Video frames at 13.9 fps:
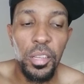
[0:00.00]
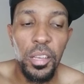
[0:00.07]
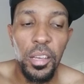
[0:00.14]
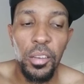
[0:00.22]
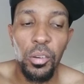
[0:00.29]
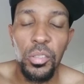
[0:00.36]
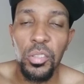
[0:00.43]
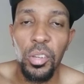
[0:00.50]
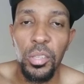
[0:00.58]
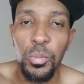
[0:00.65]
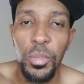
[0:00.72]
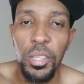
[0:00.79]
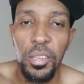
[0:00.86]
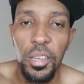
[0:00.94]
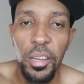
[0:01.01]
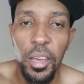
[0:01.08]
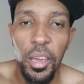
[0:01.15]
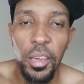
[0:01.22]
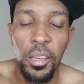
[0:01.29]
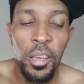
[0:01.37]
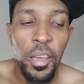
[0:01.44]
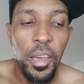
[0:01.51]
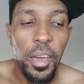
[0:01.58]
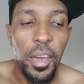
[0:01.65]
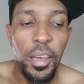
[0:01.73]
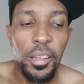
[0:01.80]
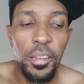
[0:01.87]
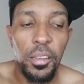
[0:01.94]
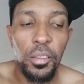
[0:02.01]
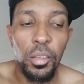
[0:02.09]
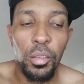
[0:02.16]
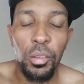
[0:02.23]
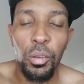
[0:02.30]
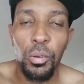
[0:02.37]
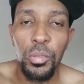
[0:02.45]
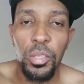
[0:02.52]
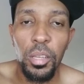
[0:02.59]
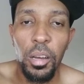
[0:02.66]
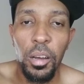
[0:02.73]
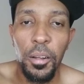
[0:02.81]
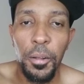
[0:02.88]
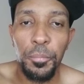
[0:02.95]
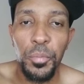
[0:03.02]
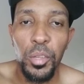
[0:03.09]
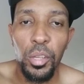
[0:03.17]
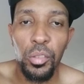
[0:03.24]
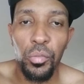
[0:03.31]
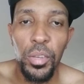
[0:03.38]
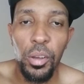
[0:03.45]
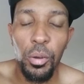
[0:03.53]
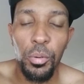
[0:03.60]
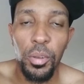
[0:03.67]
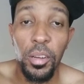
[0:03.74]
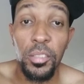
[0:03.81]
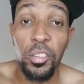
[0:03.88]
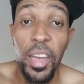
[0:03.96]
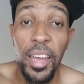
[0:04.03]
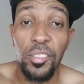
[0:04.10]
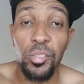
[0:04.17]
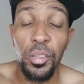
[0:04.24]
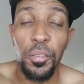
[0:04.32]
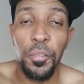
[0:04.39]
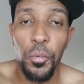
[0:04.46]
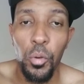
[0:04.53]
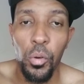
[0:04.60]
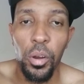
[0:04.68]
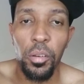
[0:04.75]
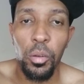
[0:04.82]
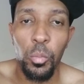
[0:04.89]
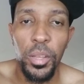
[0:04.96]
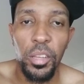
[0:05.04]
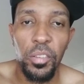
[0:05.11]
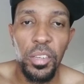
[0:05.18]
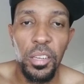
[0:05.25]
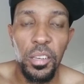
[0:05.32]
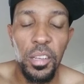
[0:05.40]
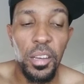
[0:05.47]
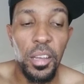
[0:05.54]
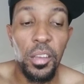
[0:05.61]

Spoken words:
it all starts with the DNA, and those three codons are actually four when they're in the DNA.